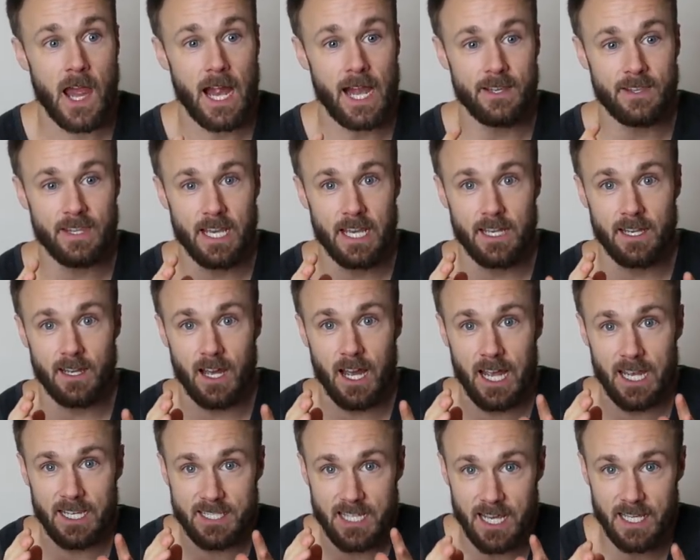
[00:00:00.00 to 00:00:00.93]
And then
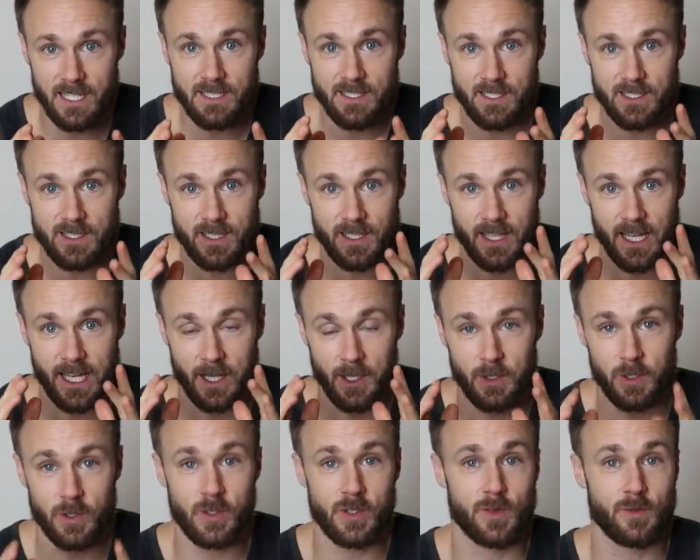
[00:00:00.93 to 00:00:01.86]
I tend to like
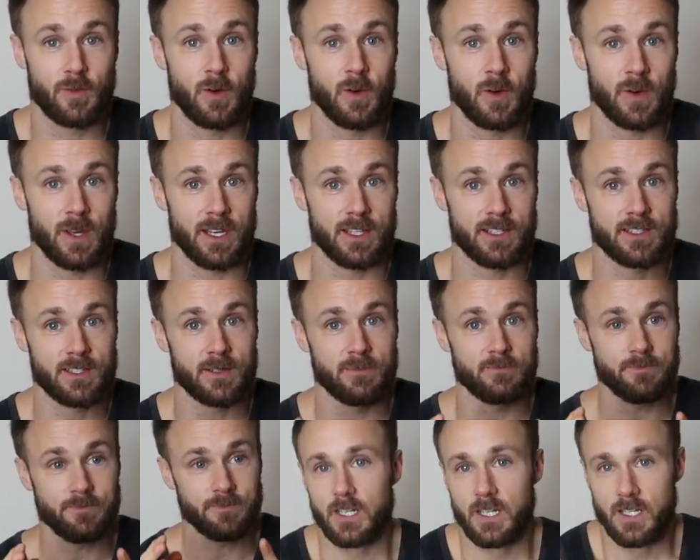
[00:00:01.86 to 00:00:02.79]
lose focus.